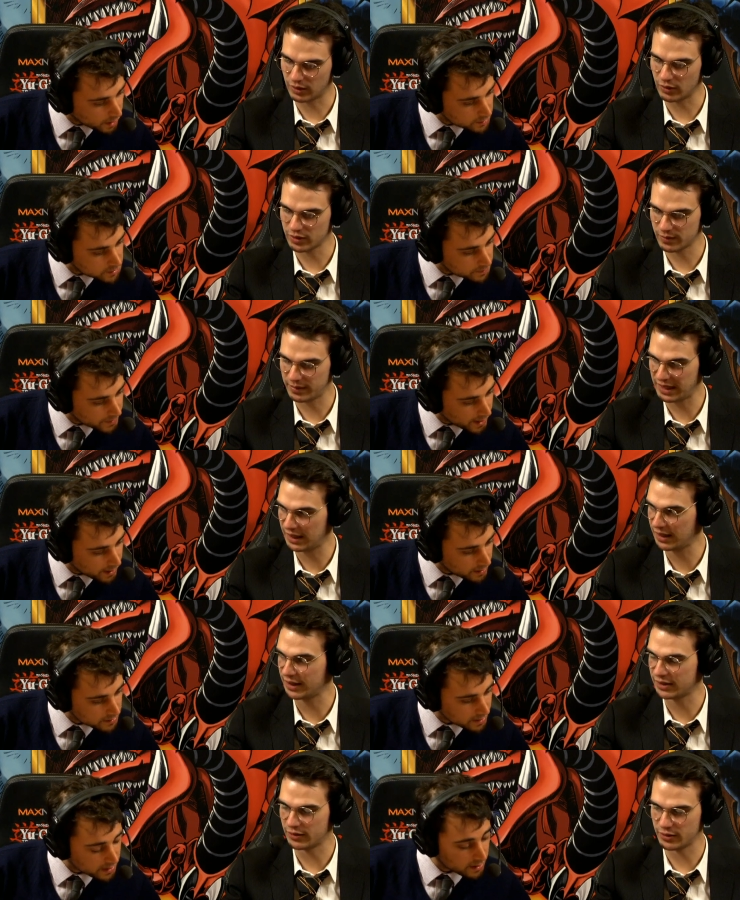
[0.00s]
Speaker 1: Ghost, Ghost
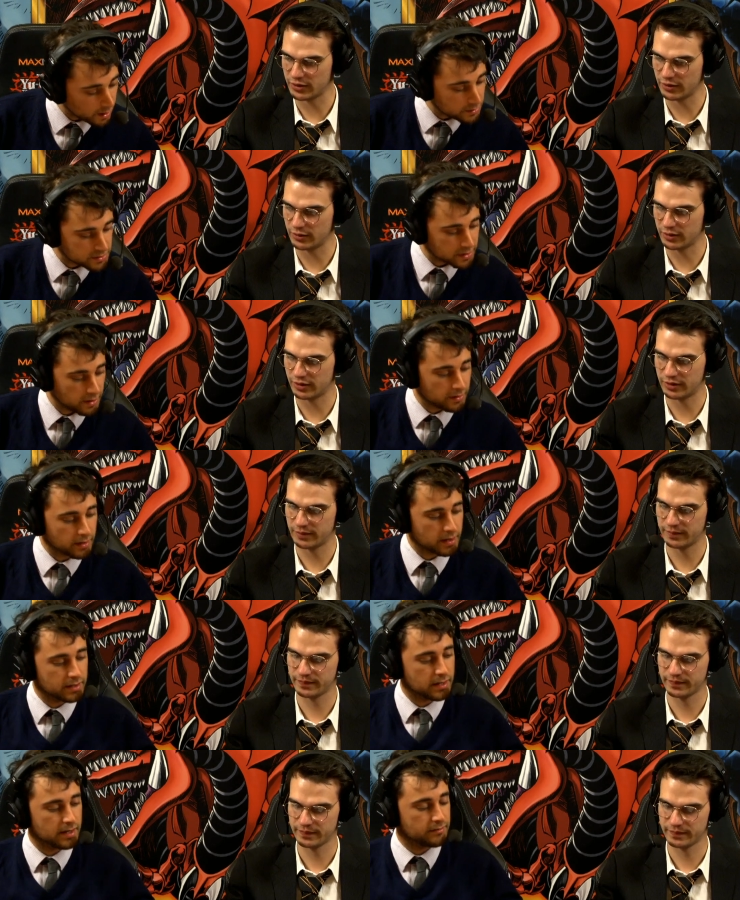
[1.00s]
Belle, and Ghost, Ghost Ogre.
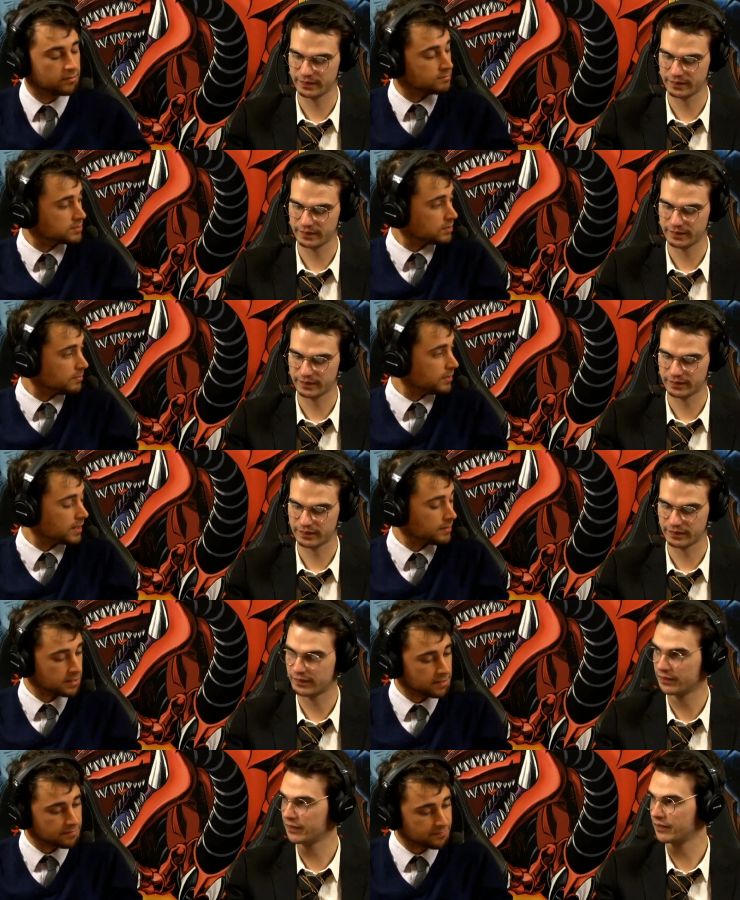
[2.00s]
Ogre. none of them stop by
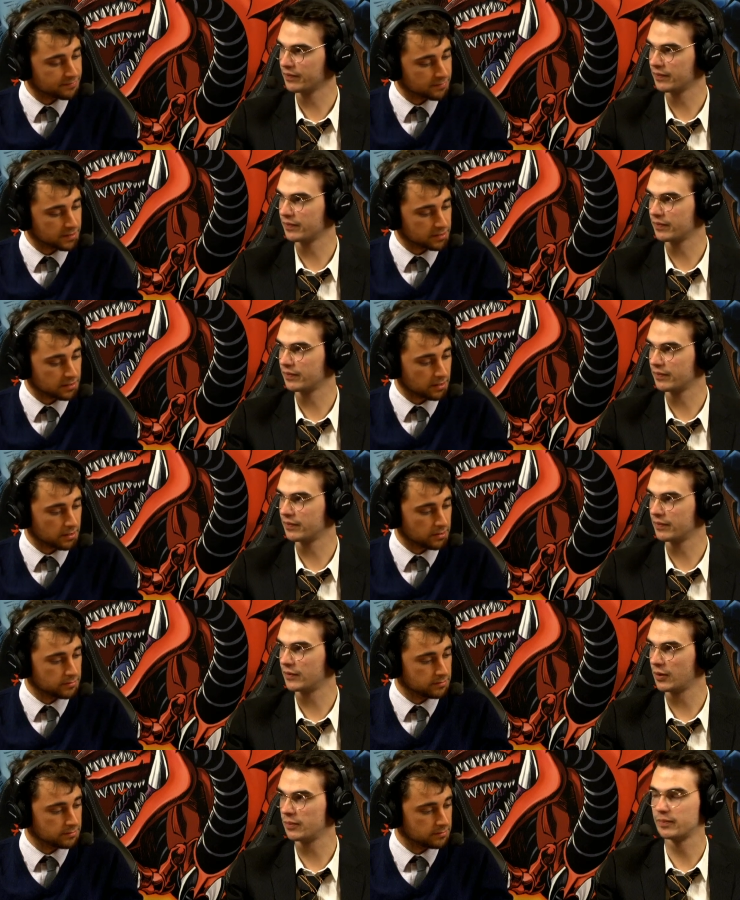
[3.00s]
Iblee. So
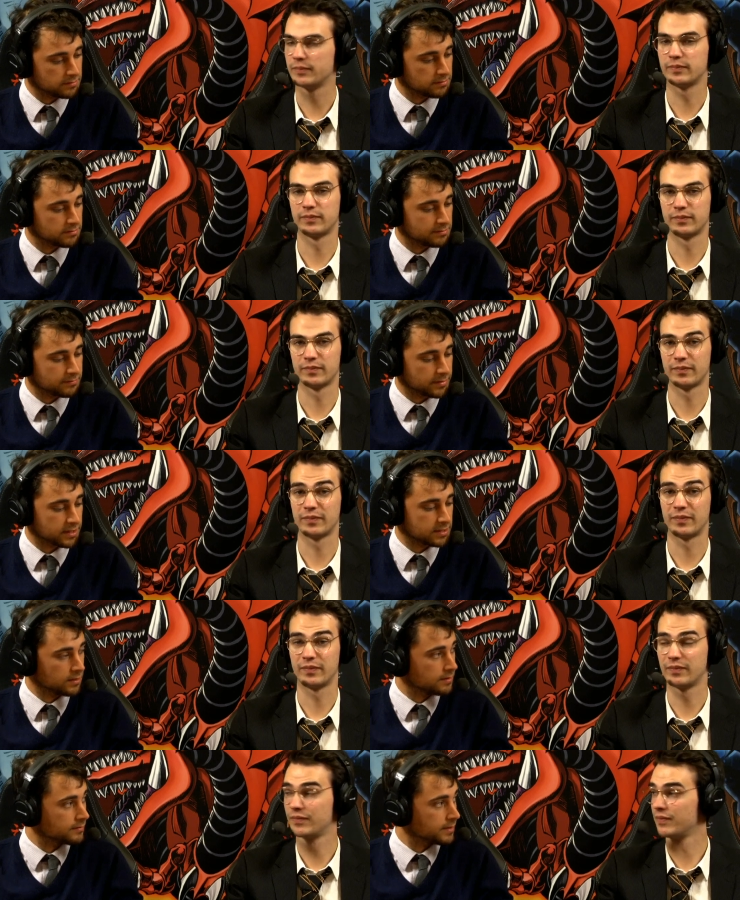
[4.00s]
nope. pretty
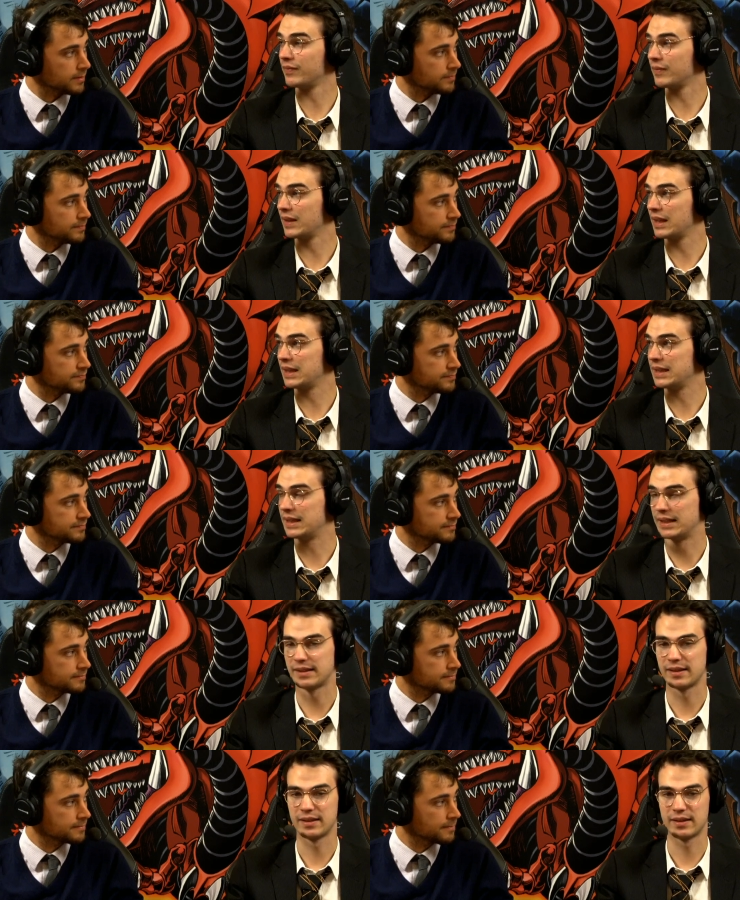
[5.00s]
solid for him.
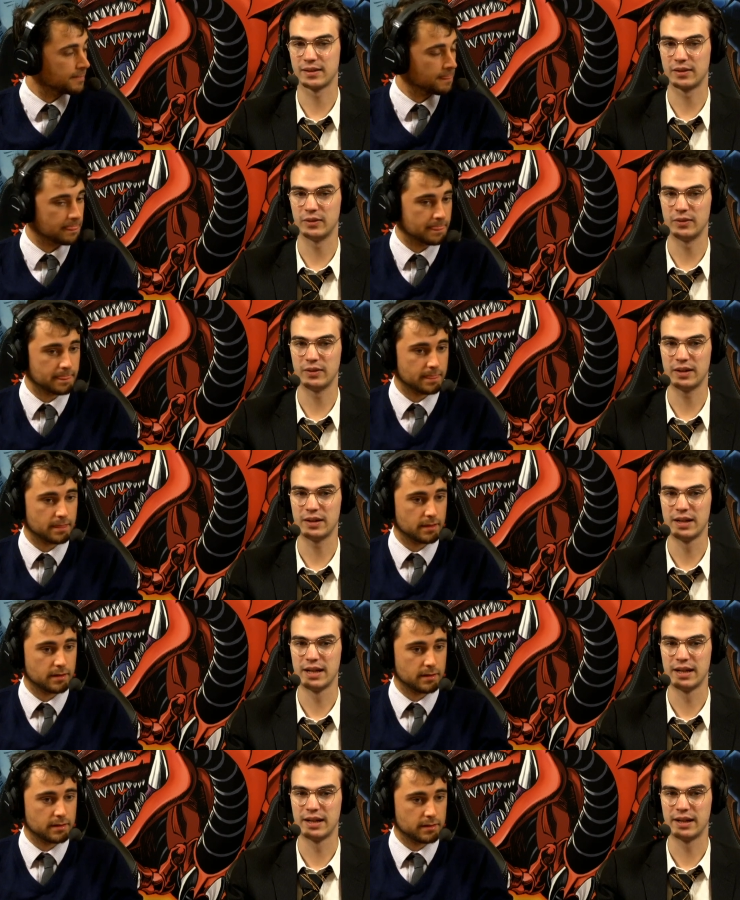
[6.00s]
Speaker 2: Yes, so
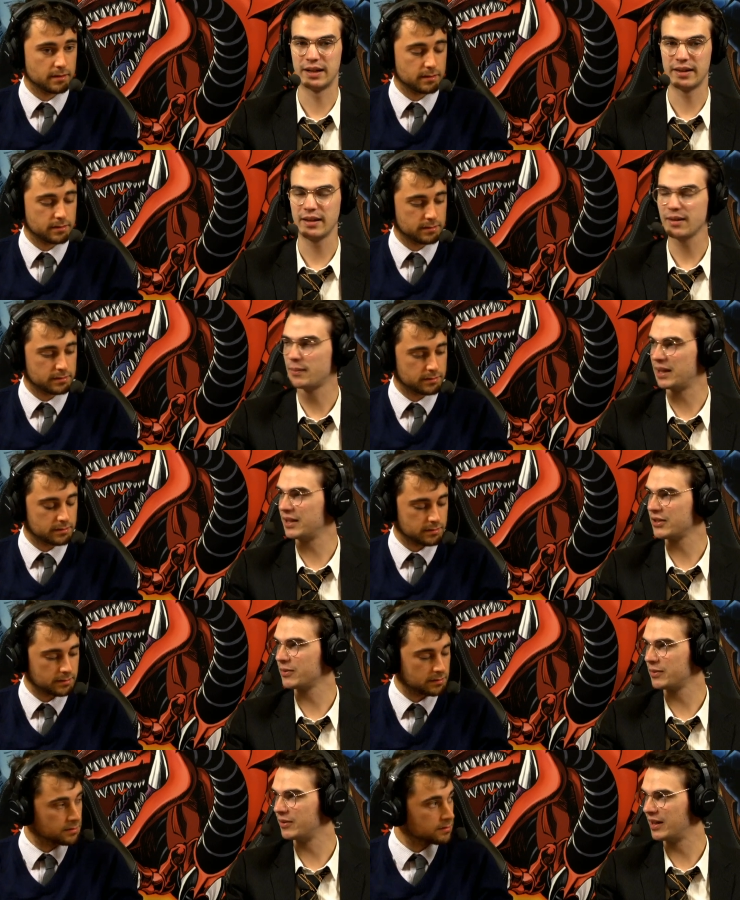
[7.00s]
I think the players
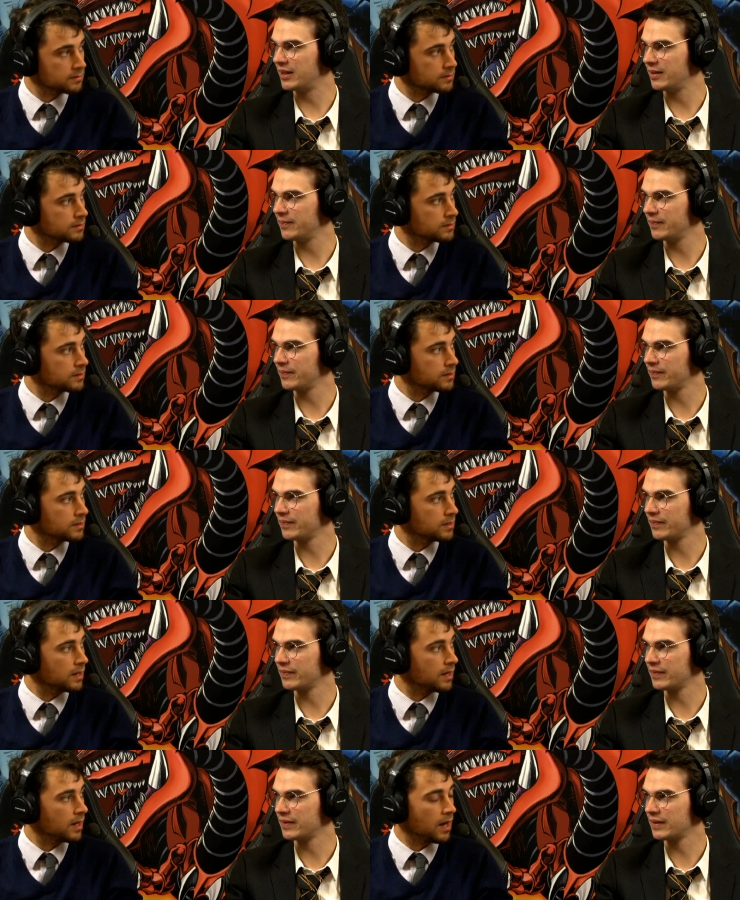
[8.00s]
should be ready.
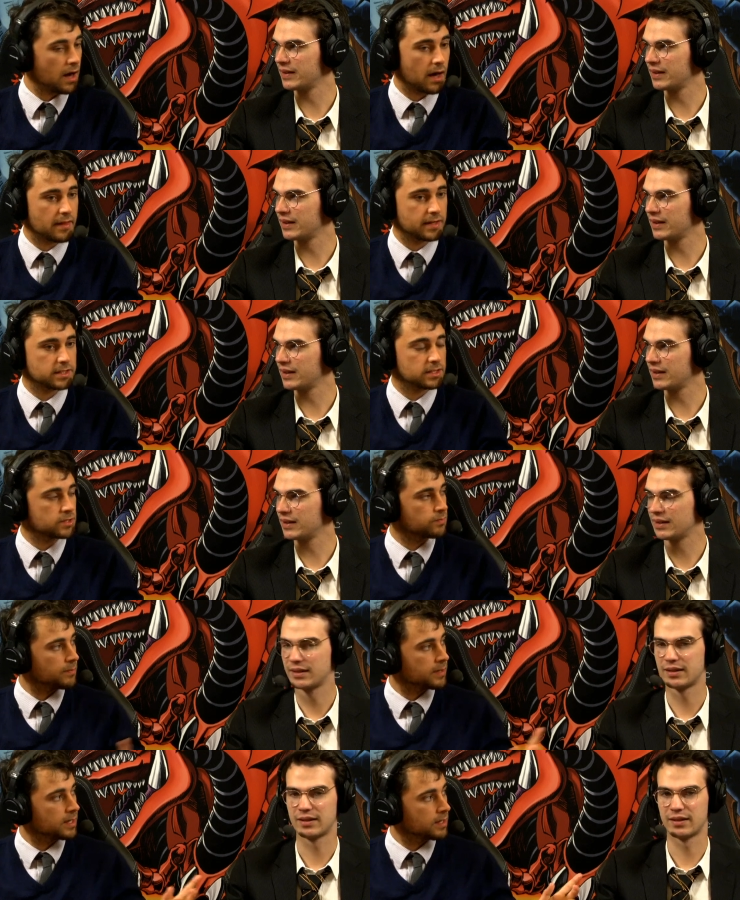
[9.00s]
Speaker 1: Uh, they're just
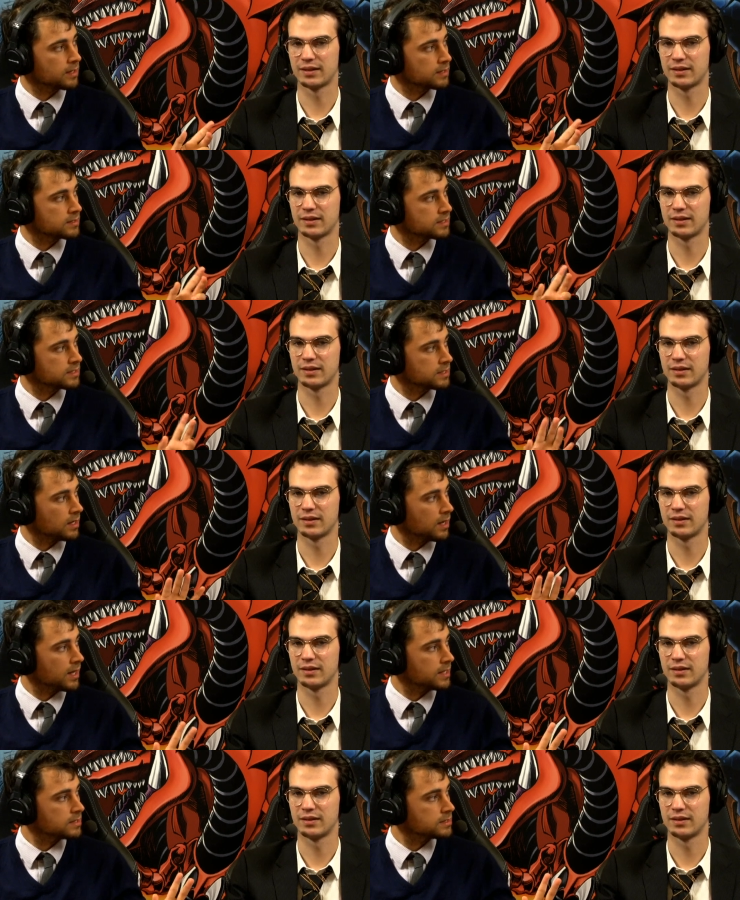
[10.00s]
swapping
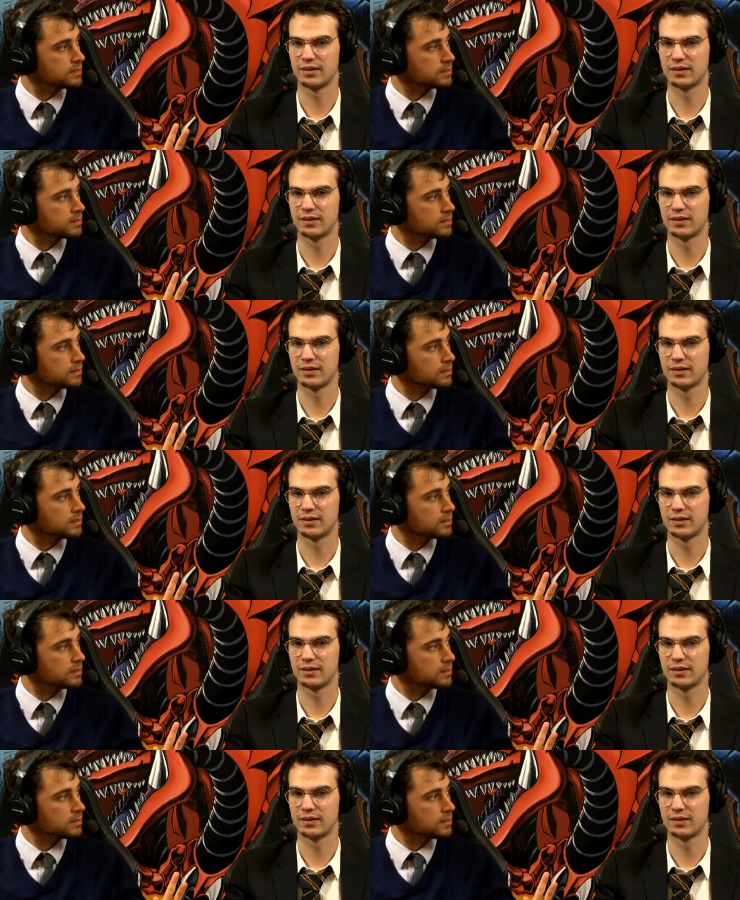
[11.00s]
sides.